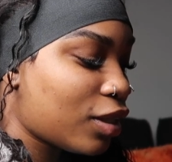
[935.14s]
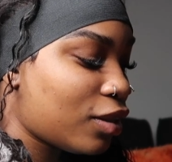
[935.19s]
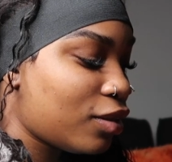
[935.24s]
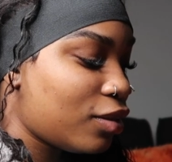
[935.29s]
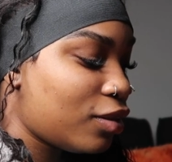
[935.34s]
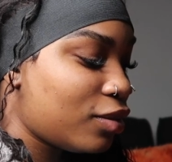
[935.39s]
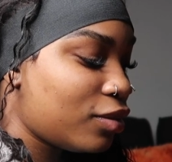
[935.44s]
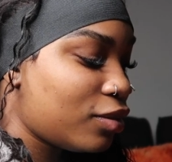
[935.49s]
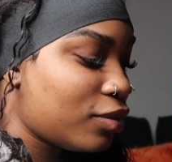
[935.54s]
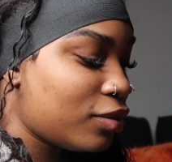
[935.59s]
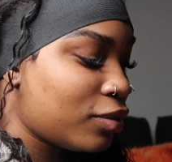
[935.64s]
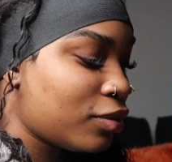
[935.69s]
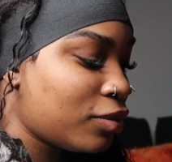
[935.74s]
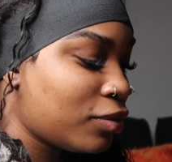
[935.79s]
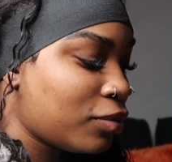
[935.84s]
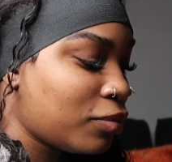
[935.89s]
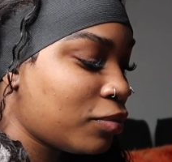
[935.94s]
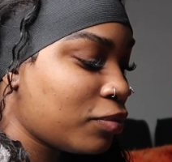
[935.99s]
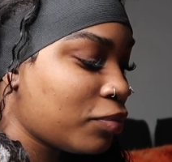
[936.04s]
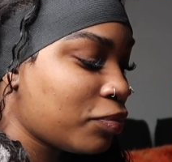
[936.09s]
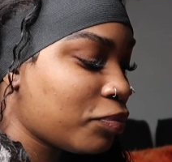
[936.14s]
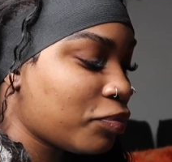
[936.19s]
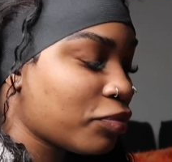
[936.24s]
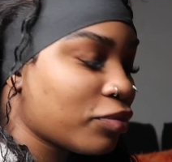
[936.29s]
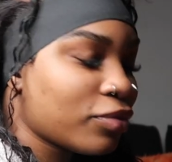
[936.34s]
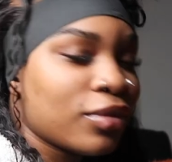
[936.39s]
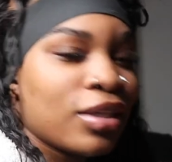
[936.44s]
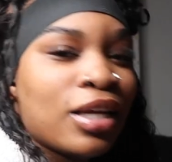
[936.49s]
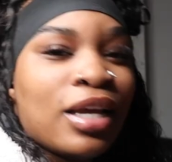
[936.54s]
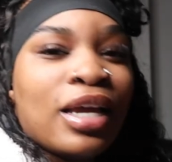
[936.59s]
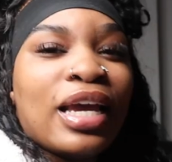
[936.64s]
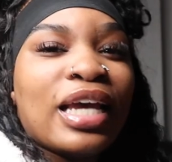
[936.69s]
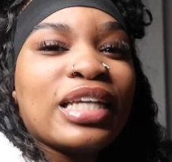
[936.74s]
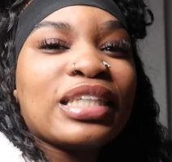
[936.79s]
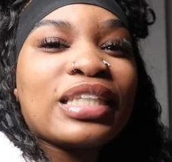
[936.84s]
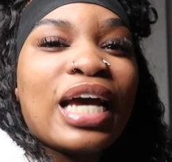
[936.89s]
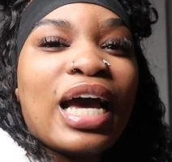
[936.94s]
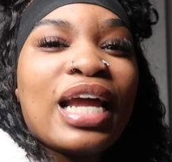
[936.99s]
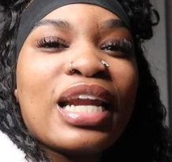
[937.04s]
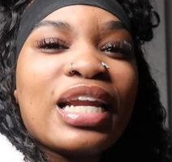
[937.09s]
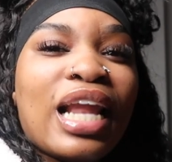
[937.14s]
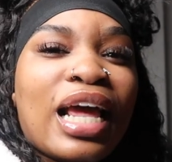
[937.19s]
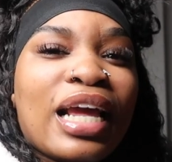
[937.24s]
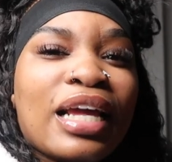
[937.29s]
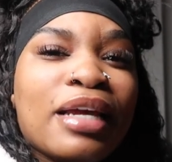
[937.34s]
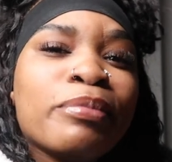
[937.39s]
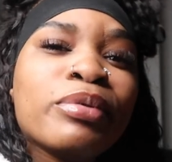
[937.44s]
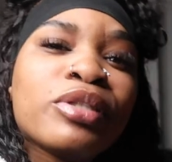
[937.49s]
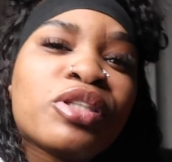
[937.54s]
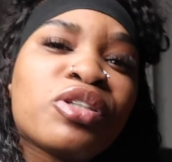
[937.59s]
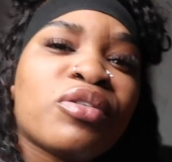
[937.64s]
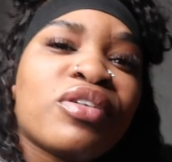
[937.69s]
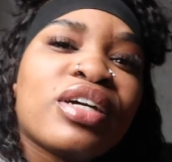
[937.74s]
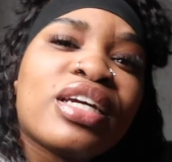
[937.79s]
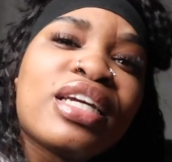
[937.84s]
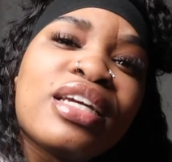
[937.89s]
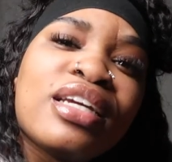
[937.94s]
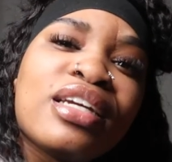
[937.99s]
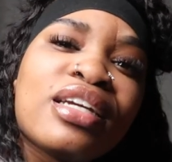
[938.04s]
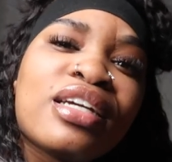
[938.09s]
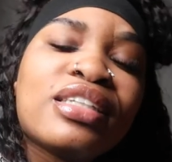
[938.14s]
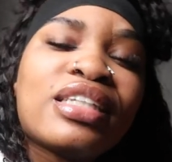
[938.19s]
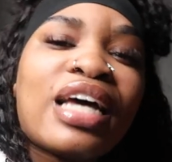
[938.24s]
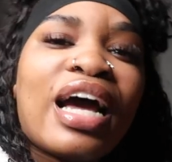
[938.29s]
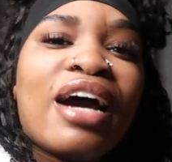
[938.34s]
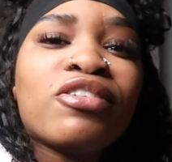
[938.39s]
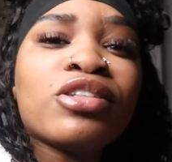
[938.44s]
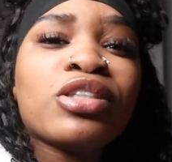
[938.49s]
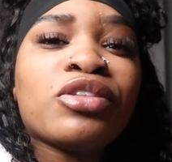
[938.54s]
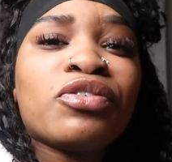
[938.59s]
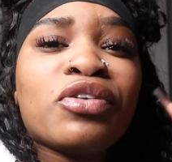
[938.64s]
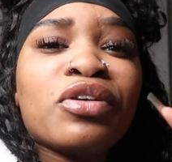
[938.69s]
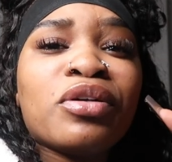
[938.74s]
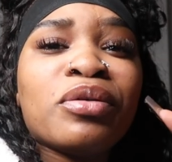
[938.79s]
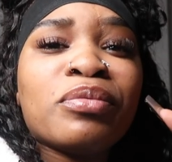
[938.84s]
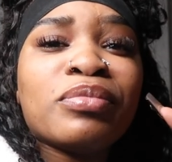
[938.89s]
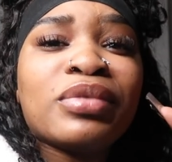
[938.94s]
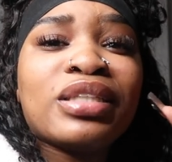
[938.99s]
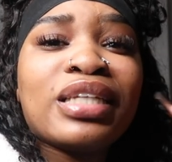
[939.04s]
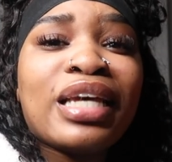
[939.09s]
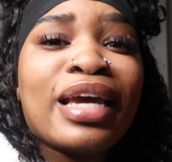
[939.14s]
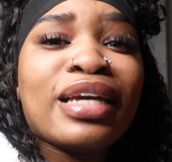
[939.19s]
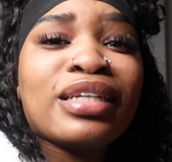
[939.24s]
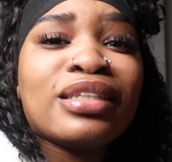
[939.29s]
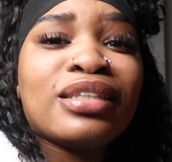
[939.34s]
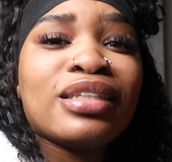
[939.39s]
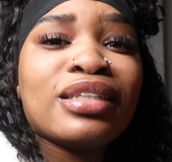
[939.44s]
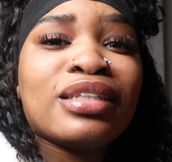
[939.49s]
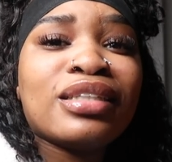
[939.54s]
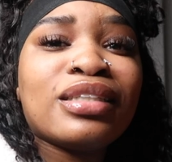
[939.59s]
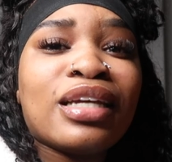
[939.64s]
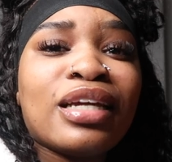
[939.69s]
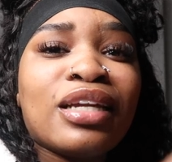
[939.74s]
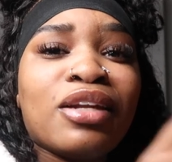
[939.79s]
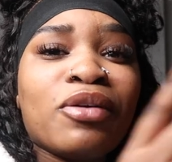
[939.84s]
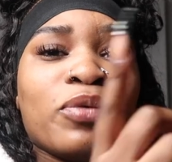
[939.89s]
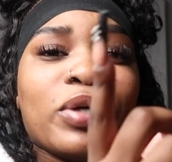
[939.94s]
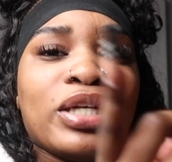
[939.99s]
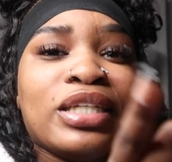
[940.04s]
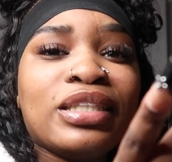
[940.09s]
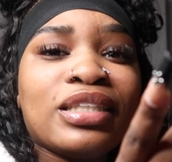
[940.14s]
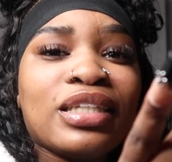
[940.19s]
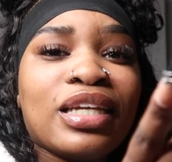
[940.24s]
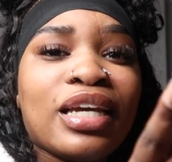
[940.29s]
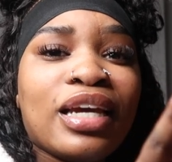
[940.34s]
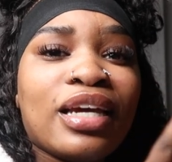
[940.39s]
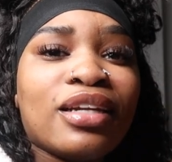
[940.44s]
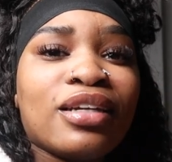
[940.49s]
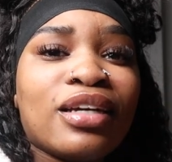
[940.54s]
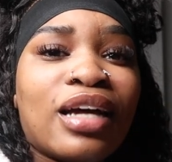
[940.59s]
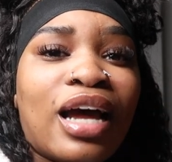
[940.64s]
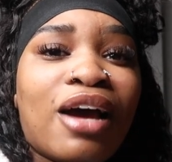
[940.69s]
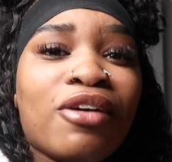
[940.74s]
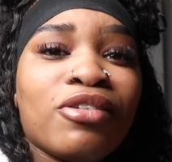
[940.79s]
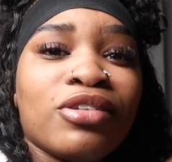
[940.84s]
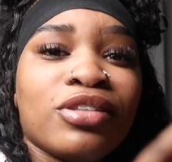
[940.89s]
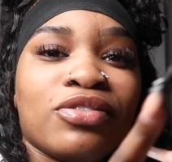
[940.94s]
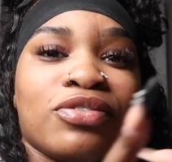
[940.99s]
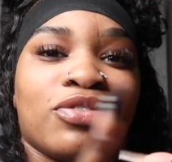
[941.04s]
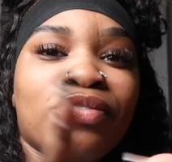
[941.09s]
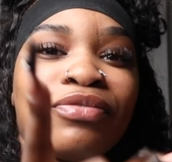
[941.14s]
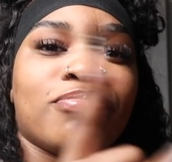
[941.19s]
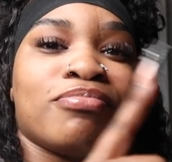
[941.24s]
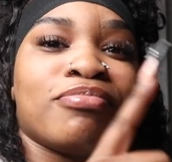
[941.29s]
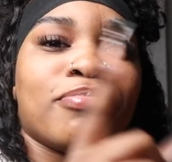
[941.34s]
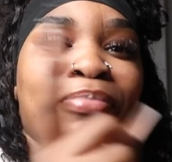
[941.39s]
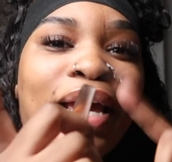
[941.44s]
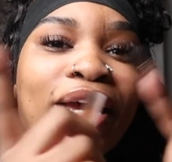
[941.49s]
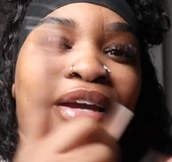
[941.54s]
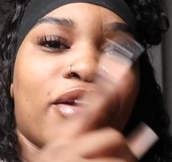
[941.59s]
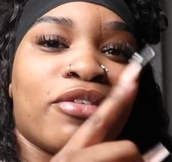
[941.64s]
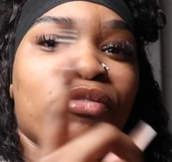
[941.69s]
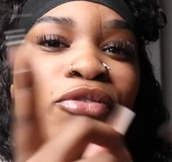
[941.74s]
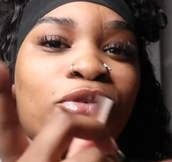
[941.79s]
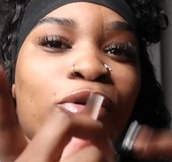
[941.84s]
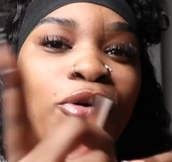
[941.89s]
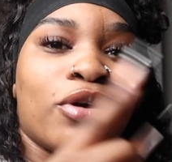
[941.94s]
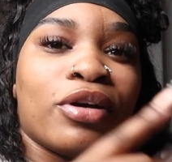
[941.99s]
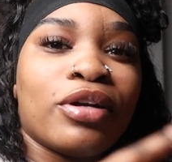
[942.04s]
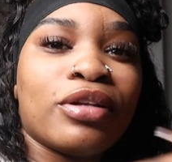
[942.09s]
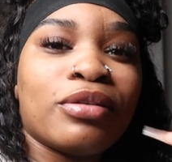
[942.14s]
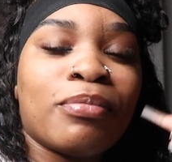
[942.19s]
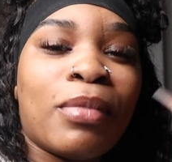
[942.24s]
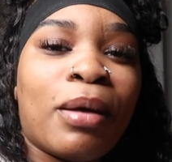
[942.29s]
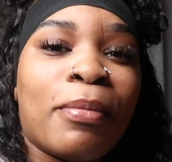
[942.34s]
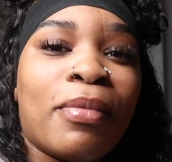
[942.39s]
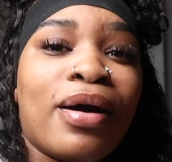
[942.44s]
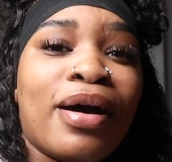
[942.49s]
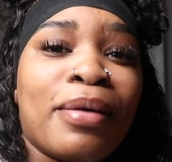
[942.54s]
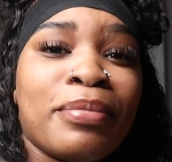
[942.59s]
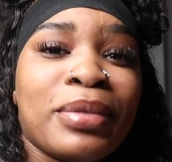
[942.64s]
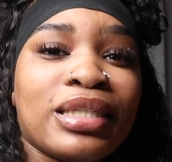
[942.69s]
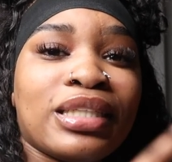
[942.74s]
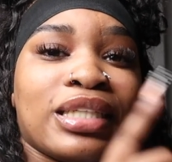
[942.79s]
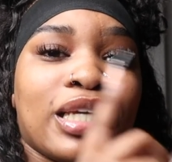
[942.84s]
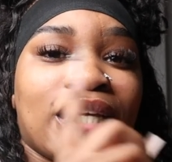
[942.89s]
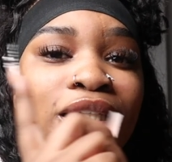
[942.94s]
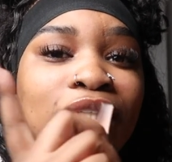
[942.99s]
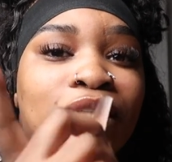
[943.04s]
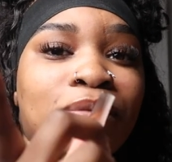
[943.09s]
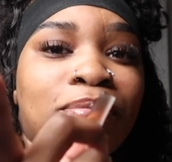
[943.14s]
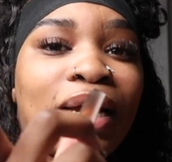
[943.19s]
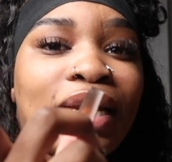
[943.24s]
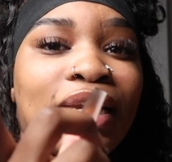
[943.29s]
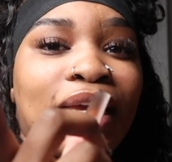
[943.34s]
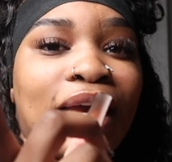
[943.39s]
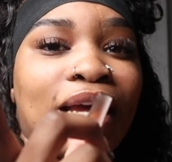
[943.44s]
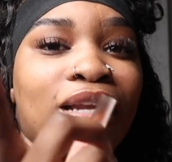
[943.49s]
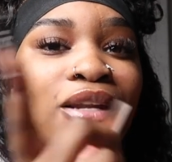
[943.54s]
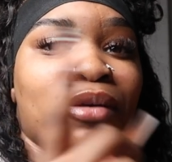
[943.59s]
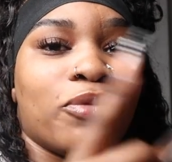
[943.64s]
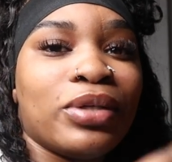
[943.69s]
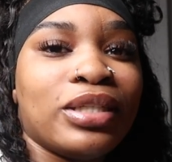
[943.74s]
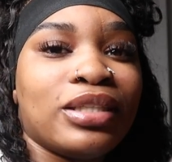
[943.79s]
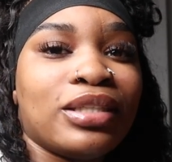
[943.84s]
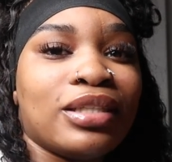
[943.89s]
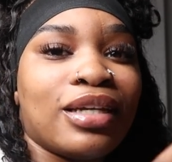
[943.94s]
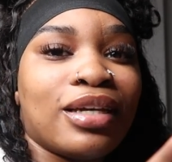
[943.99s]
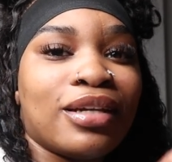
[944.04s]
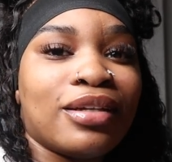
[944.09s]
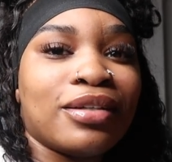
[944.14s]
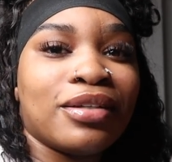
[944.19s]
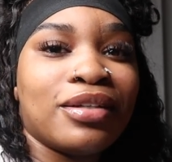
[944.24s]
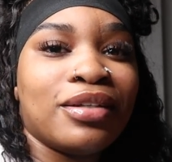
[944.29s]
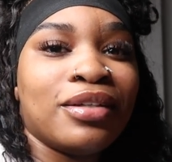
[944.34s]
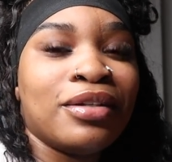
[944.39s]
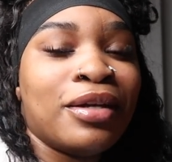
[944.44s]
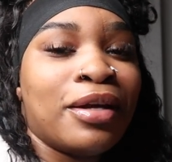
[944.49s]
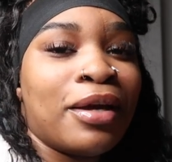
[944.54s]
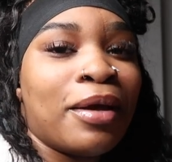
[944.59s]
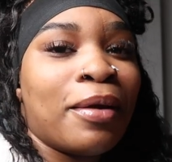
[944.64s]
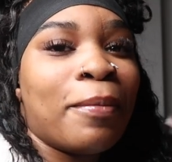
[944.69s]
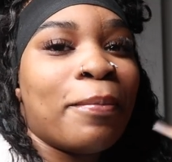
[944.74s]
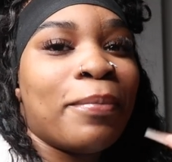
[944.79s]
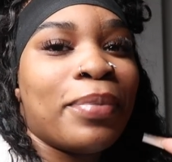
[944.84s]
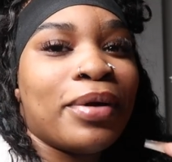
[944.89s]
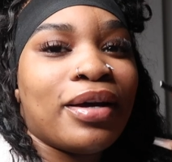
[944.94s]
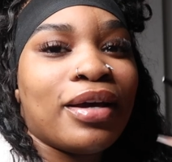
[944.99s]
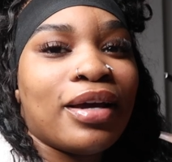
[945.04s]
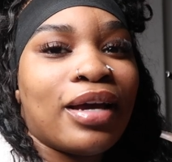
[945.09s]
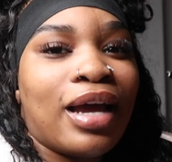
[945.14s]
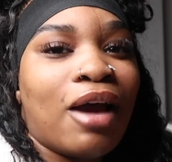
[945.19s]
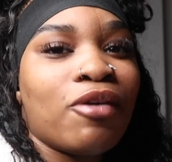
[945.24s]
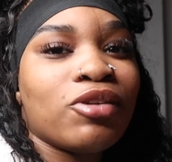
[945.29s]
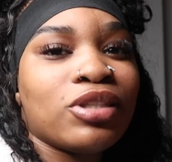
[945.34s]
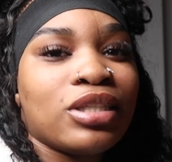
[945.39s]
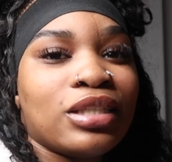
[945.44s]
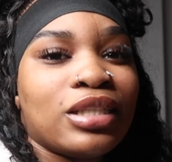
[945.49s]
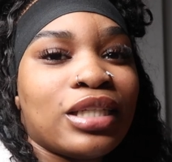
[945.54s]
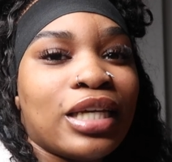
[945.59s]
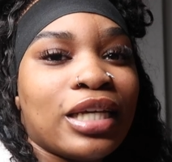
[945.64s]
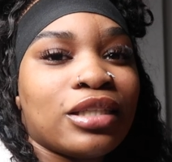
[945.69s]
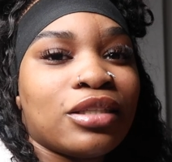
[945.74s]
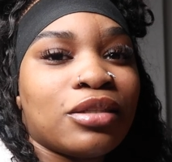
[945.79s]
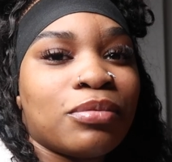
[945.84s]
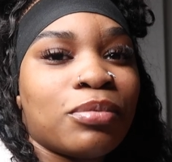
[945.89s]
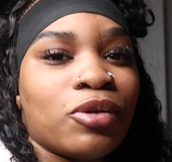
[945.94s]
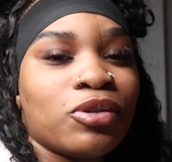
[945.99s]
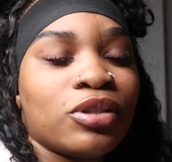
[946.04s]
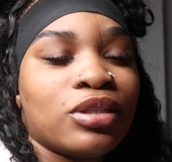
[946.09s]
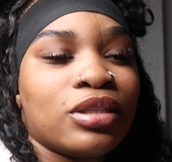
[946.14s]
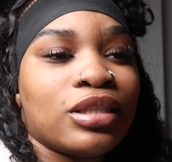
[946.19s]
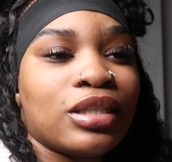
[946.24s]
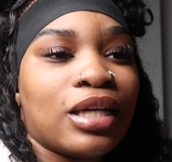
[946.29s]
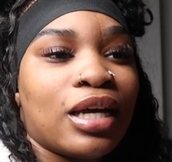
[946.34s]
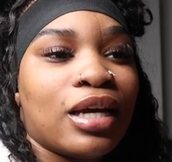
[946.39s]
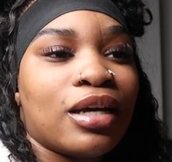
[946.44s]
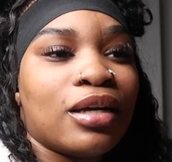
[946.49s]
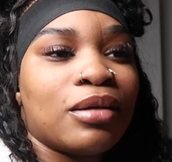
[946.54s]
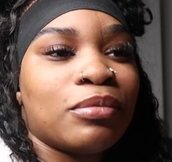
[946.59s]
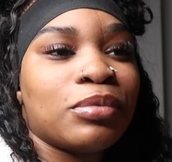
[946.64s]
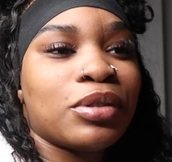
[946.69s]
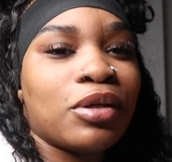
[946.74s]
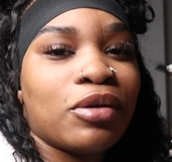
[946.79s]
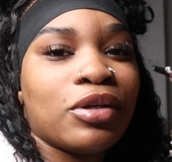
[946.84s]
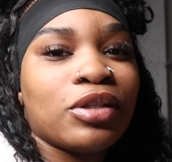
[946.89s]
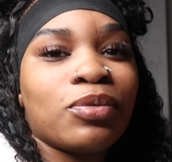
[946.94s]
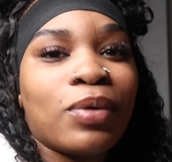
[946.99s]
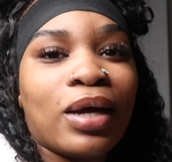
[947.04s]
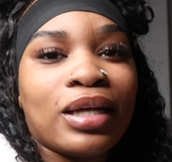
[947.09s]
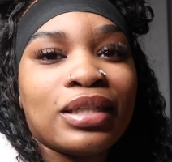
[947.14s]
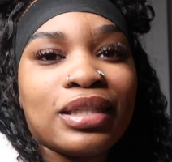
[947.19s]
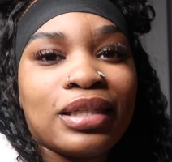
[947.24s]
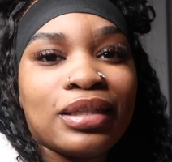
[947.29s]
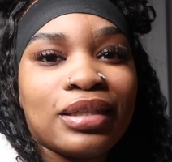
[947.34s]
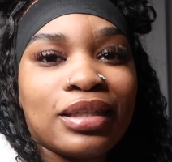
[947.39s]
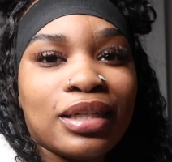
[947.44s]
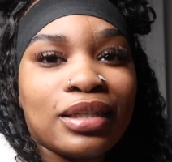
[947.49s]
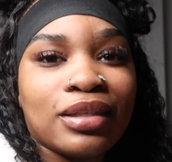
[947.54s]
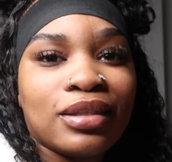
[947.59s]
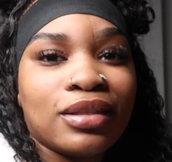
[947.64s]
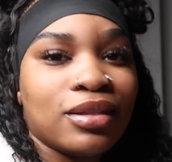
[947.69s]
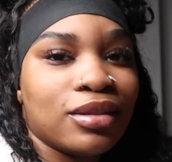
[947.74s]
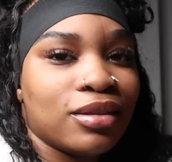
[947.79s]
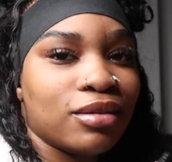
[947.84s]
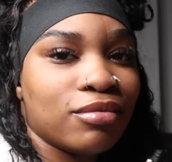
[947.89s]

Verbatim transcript: Um, it's kind of like in between because I was from Texas and Louisiana. I was back and forth. My mom in Texas, my dad in Louisiana, but I was in Texas most of the time, so that's why I say Texas